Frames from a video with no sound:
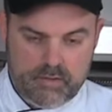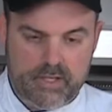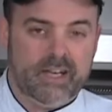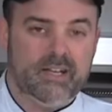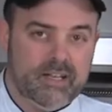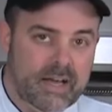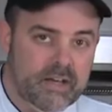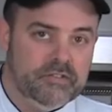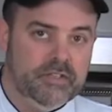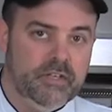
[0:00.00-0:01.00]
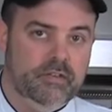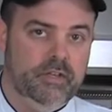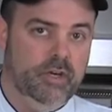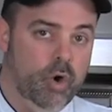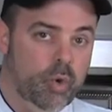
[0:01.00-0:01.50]

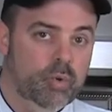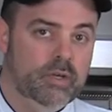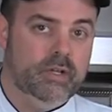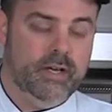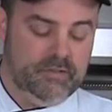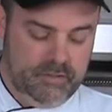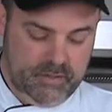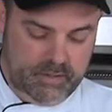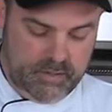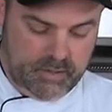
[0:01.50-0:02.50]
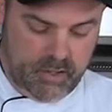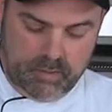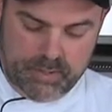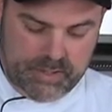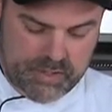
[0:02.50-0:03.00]
The old classic
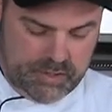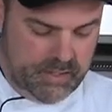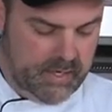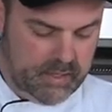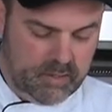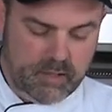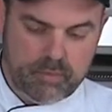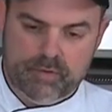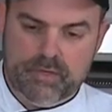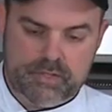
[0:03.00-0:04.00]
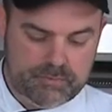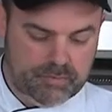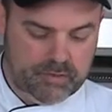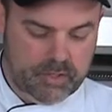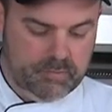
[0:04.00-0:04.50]
combination, they had a lot more
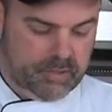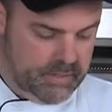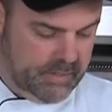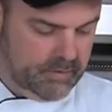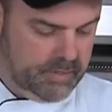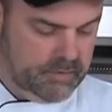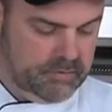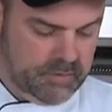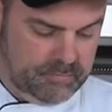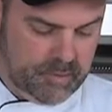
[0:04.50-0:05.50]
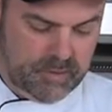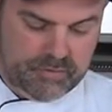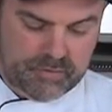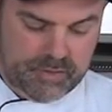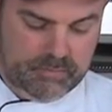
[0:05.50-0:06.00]
vegetables in it, but nowadays they've
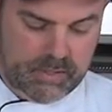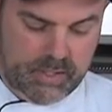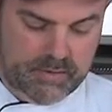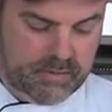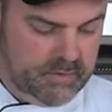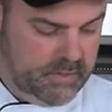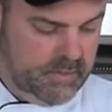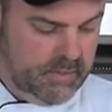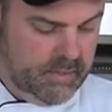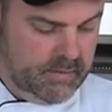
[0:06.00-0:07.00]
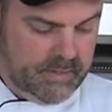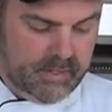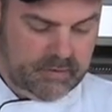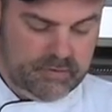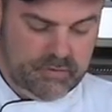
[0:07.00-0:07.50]
pretty streamlined it
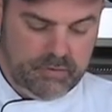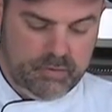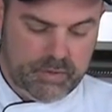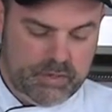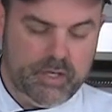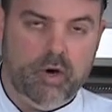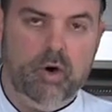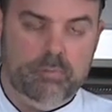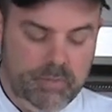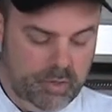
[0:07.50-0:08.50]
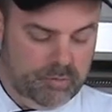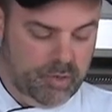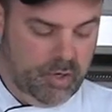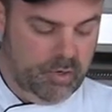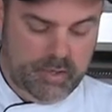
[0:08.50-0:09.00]
down to what they call
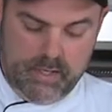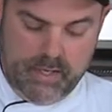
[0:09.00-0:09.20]
mirepoix.